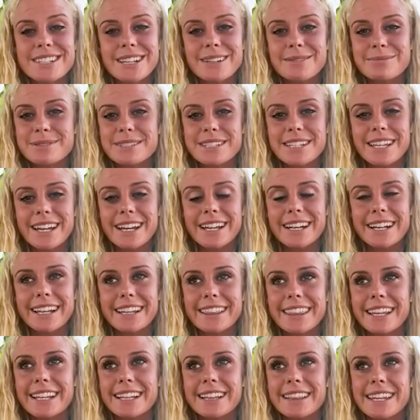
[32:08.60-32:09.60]
steps. Yeah. And
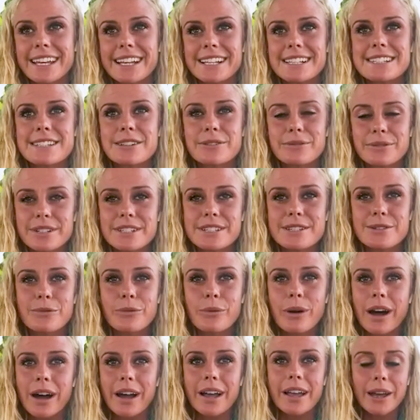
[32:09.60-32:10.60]
I think that's the
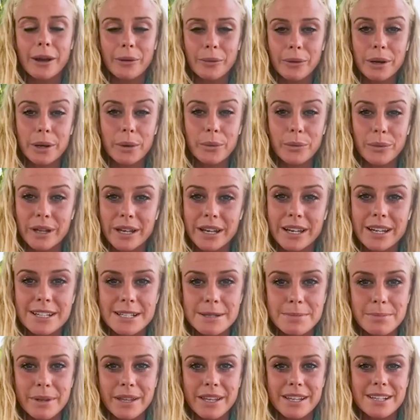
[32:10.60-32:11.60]
reason why I want to win,
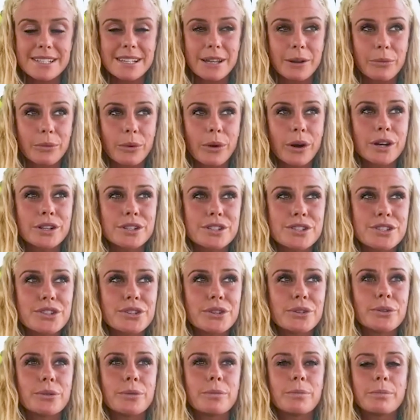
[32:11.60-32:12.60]
is because I want
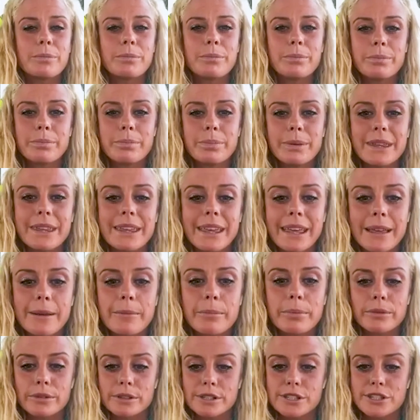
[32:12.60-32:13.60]
to be
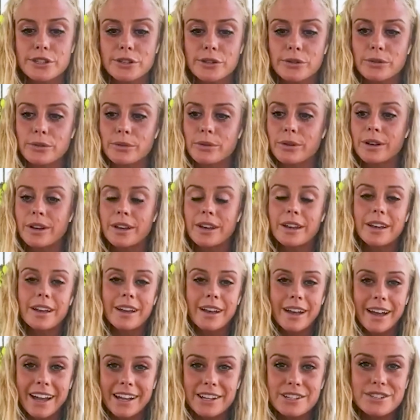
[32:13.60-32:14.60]
able to
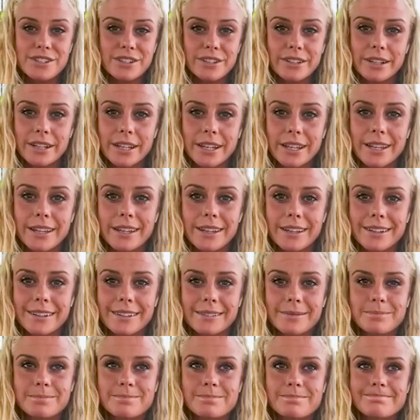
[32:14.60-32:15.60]
actually
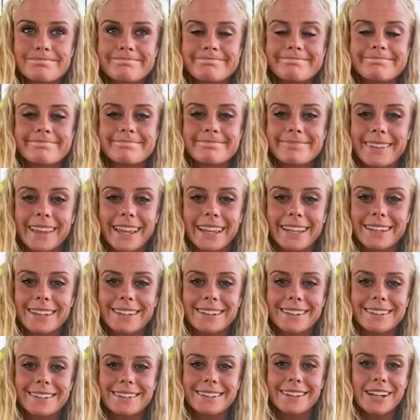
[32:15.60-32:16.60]
like
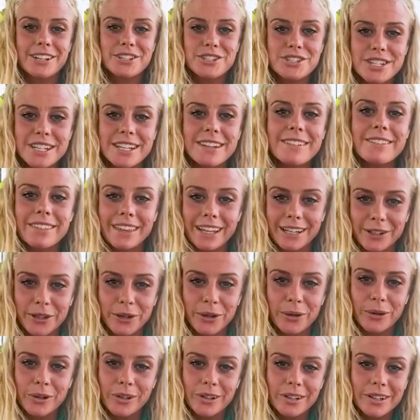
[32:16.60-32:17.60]
achieve that
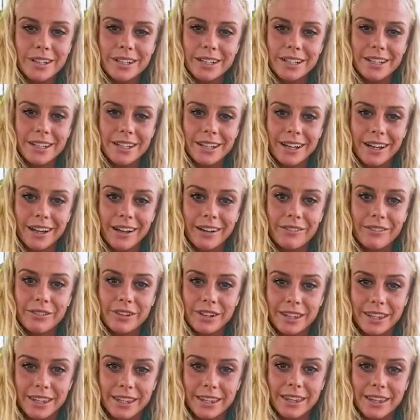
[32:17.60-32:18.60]
goal of
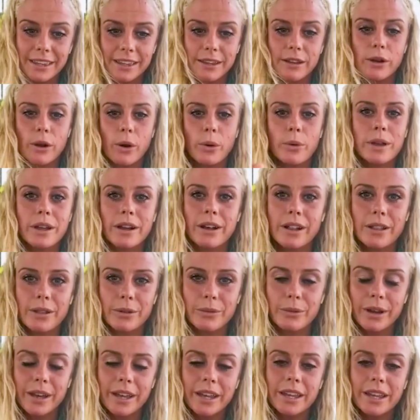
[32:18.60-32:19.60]
going all
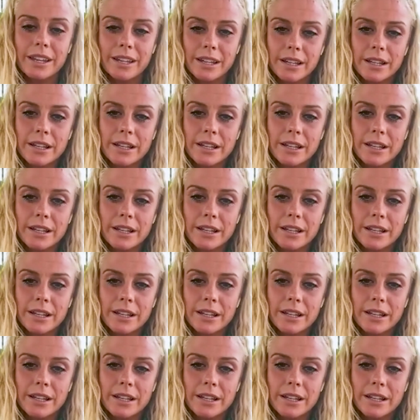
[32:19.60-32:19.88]
the way.